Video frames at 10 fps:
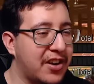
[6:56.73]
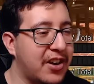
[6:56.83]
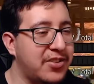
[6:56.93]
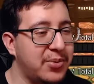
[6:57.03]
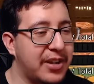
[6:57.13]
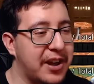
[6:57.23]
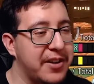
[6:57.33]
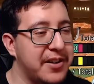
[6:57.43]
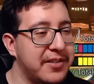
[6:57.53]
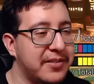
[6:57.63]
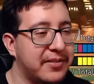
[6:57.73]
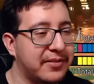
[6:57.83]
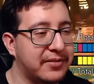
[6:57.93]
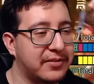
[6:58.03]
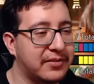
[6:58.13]
gonna do Lariat,
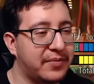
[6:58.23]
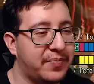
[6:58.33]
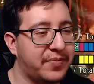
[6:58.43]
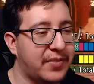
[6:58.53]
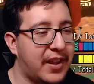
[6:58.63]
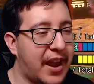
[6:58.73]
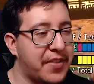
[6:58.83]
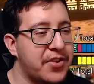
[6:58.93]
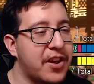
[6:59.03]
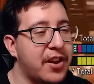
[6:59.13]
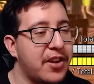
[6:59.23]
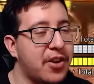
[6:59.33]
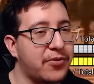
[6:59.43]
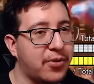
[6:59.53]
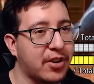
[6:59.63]
and then you're gonna
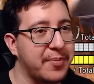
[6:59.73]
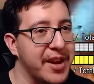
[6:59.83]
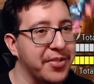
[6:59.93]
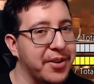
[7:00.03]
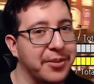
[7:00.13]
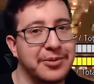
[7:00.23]
go for a command throw.